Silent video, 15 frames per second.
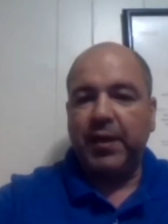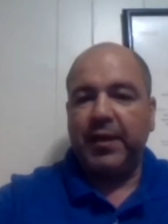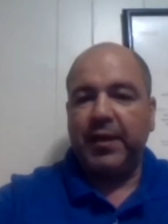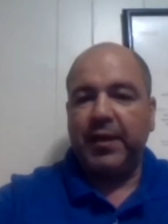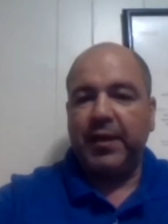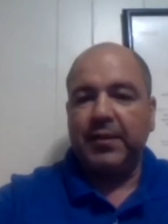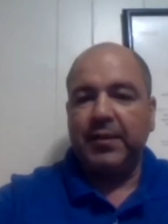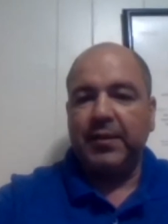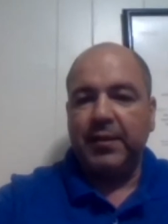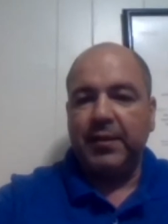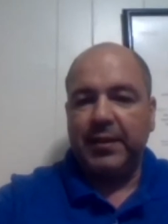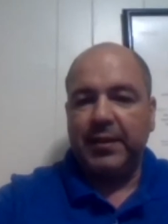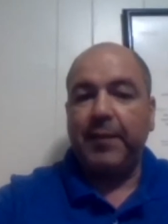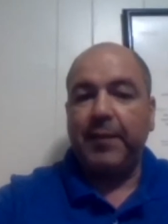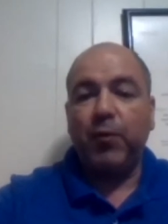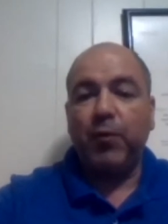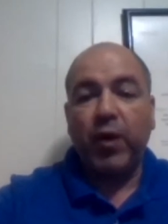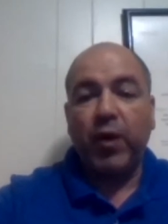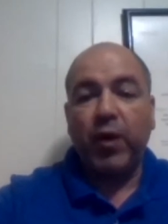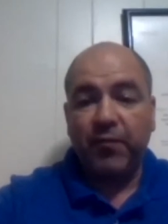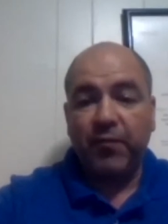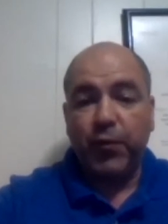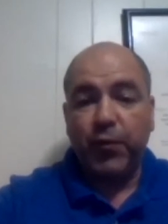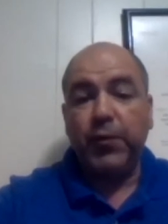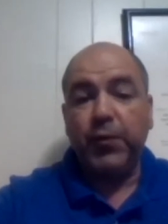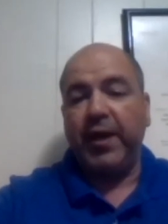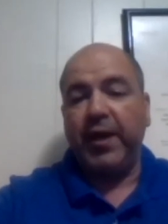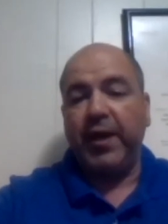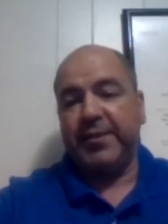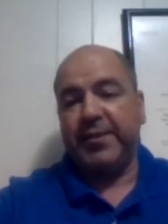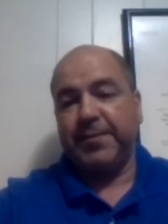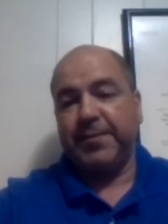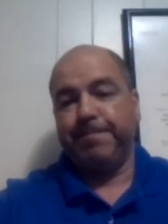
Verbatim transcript: and and i'll be working for you guys